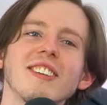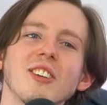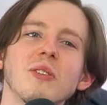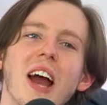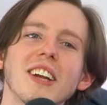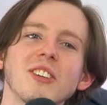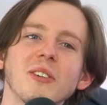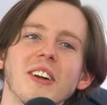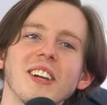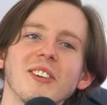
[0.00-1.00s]
Did you actually
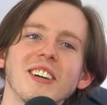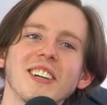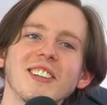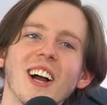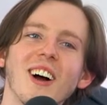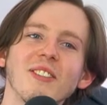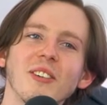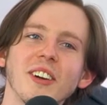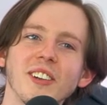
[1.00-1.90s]
want to do a good job, or were yeah,